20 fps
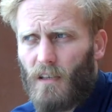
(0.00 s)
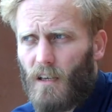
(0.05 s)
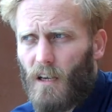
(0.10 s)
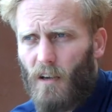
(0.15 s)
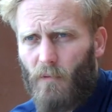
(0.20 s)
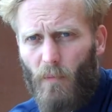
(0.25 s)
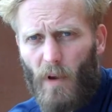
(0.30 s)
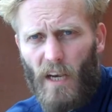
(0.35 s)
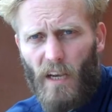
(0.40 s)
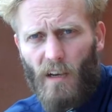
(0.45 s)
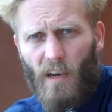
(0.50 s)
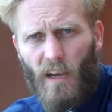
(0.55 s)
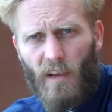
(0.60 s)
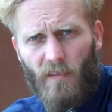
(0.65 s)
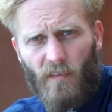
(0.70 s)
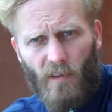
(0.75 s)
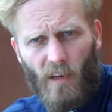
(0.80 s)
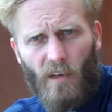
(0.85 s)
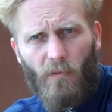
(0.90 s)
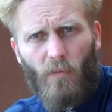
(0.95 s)
kind of media
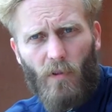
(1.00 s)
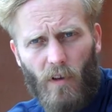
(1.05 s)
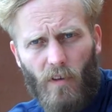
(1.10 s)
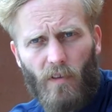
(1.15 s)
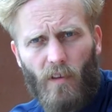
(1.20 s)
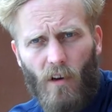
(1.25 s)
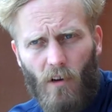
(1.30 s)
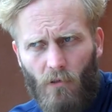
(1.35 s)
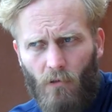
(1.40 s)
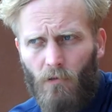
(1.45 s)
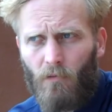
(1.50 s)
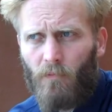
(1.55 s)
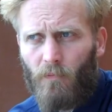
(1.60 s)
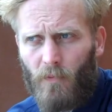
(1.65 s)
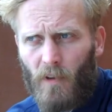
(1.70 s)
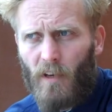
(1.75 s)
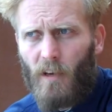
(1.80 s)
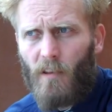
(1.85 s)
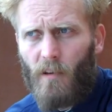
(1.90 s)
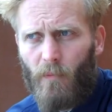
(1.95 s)
landscape, but the whole
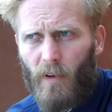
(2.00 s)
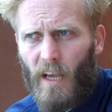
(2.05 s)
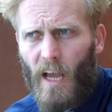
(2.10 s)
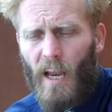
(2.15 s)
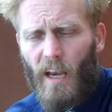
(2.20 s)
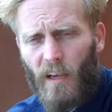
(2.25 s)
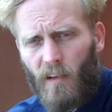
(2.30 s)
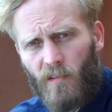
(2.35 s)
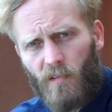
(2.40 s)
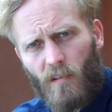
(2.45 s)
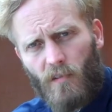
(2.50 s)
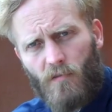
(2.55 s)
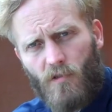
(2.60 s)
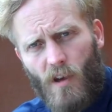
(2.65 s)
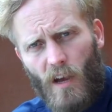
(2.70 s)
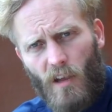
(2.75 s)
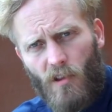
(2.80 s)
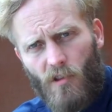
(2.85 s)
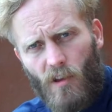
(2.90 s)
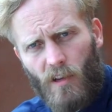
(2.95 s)
the mechanics are
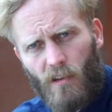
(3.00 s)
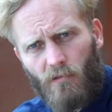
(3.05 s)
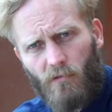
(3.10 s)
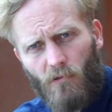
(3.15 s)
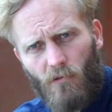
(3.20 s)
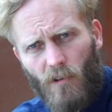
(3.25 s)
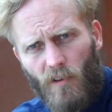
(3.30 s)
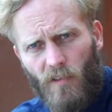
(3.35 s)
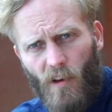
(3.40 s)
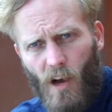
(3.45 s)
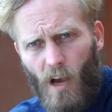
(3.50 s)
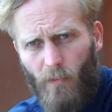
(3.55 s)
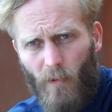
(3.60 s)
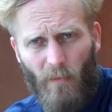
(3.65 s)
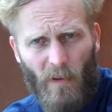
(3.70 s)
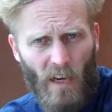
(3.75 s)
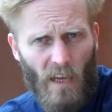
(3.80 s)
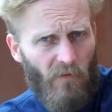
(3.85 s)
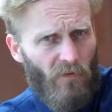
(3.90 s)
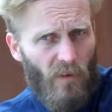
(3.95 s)
changing all the time. I
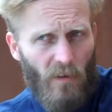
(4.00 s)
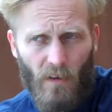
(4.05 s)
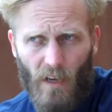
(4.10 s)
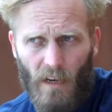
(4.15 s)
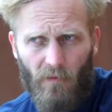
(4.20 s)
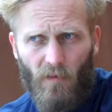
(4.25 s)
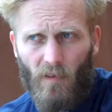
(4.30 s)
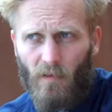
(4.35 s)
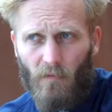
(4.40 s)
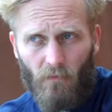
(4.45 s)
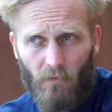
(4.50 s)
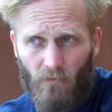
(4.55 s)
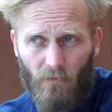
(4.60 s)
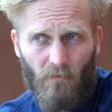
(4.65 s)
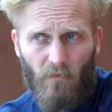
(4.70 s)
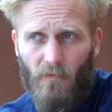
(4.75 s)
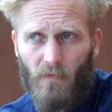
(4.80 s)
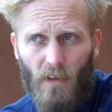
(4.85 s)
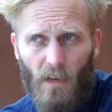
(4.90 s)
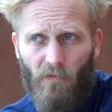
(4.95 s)
mean, even
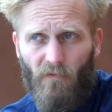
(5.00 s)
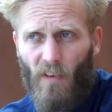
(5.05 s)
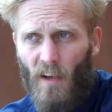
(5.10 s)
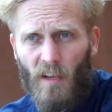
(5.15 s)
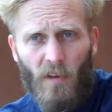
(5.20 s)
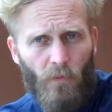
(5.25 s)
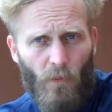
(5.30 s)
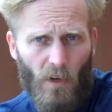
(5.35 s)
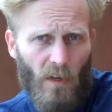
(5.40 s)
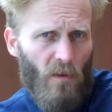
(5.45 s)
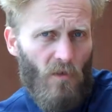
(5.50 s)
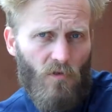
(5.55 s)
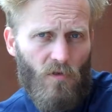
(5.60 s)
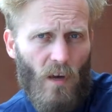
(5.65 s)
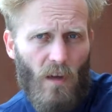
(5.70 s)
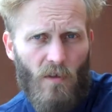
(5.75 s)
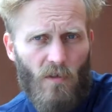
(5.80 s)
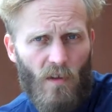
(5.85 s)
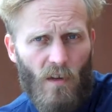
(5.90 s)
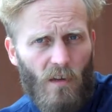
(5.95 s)
Facebook is
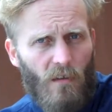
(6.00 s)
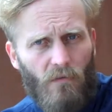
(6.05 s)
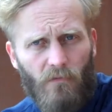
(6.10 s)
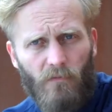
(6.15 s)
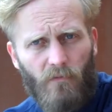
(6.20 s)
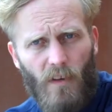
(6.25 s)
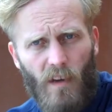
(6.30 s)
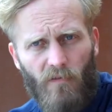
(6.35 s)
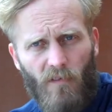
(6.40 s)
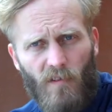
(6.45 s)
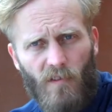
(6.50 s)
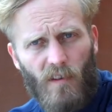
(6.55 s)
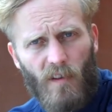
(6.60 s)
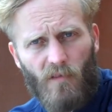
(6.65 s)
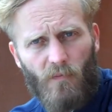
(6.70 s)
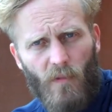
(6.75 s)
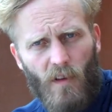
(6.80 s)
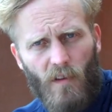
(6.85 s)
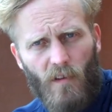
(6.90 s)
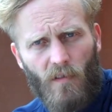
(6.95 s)
changing every
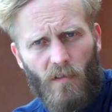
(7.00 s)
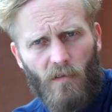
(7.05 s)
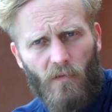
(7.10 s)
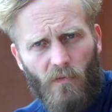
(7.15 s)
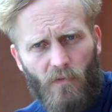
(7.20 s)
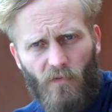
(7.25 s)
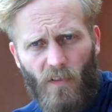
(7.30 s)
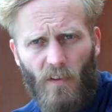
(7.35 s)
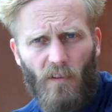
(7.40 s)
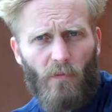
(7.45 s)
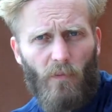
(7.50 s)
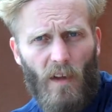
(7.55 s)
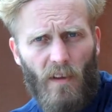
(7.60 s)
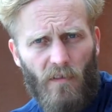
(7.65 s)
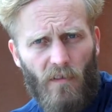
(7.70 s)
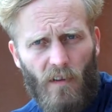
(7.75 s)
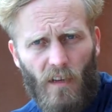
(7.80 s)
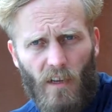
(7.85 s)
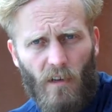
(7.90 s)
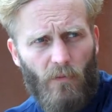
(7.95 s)
6 months
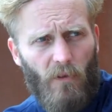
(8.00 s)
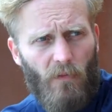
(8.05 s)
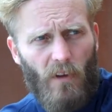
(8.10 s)
fundamentally. I